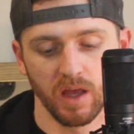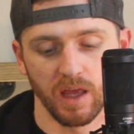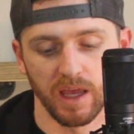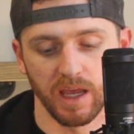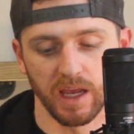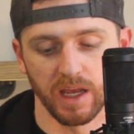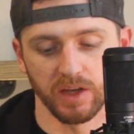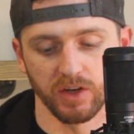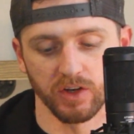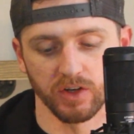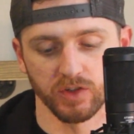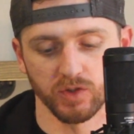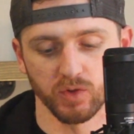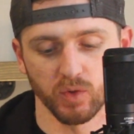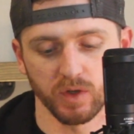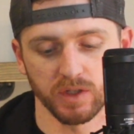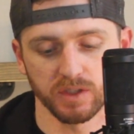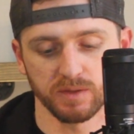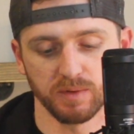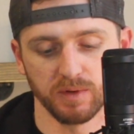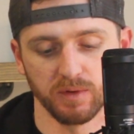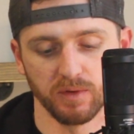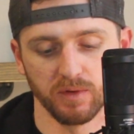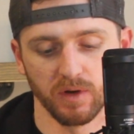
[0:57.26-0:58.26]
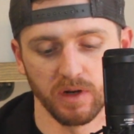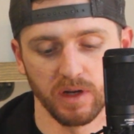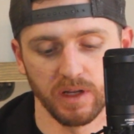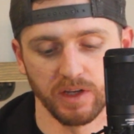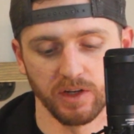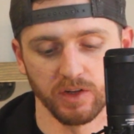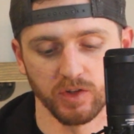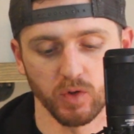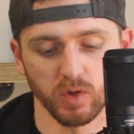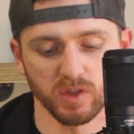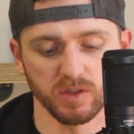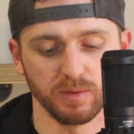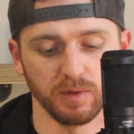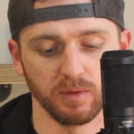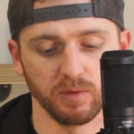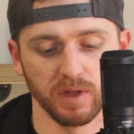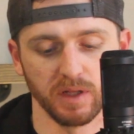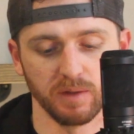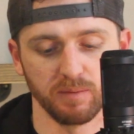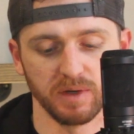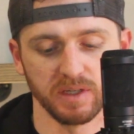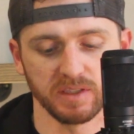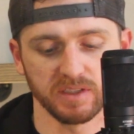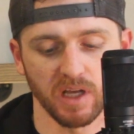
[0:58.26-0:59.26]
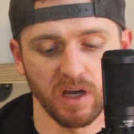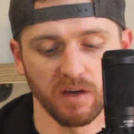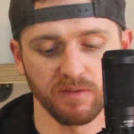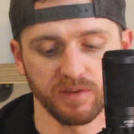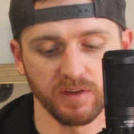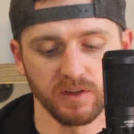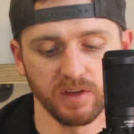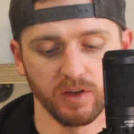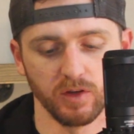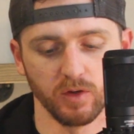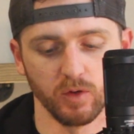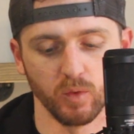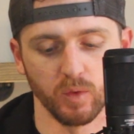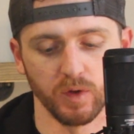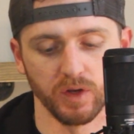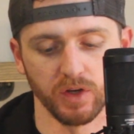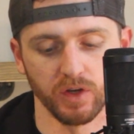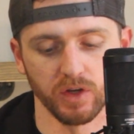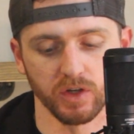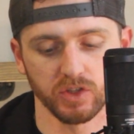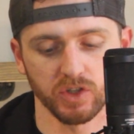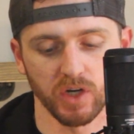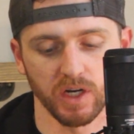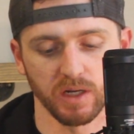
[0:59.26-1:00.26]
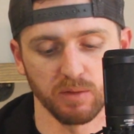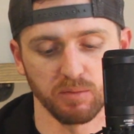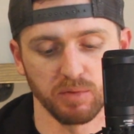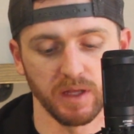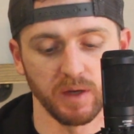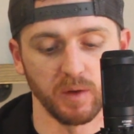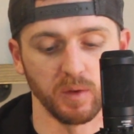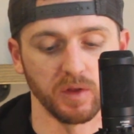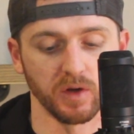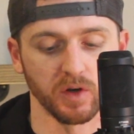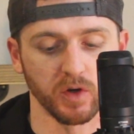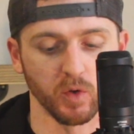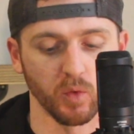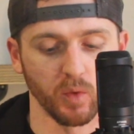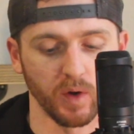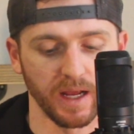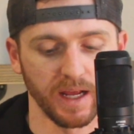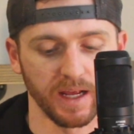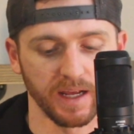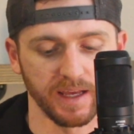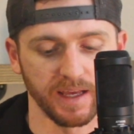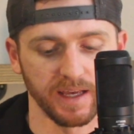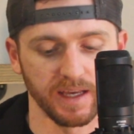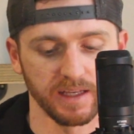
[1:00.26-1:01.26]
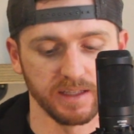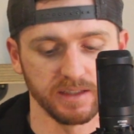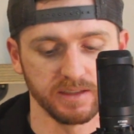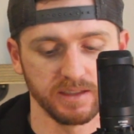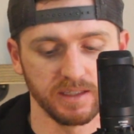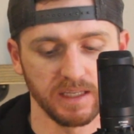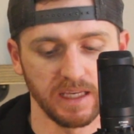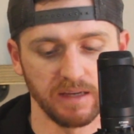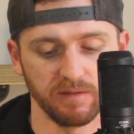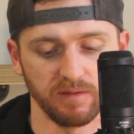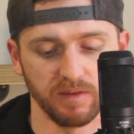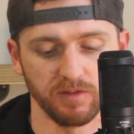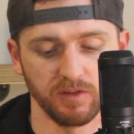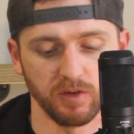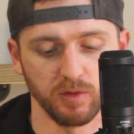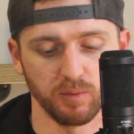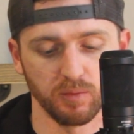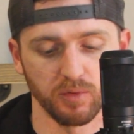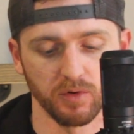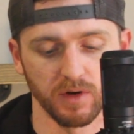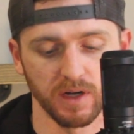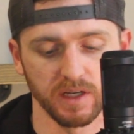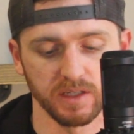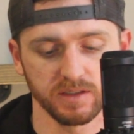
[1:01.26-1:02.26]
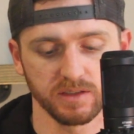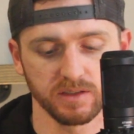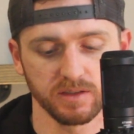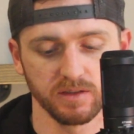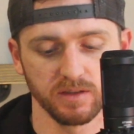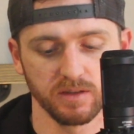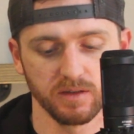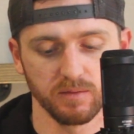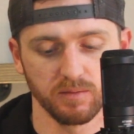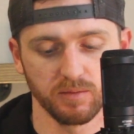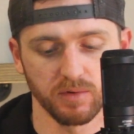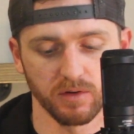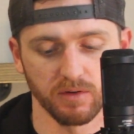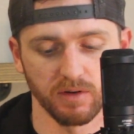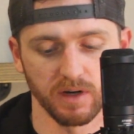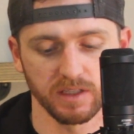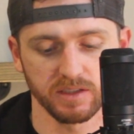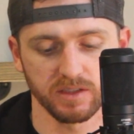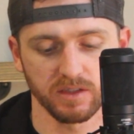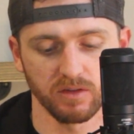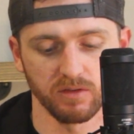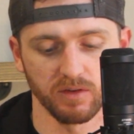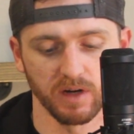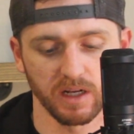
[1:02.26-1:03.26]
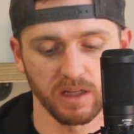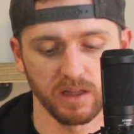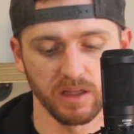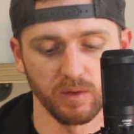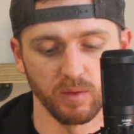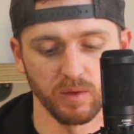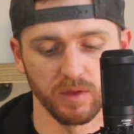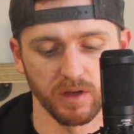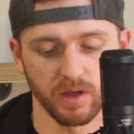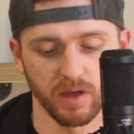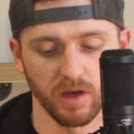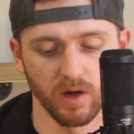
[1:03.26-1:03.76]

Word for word: and your joints be and your joints be really pissed off at you when you're trying to play with your grandkids, even if you press progress correctly with a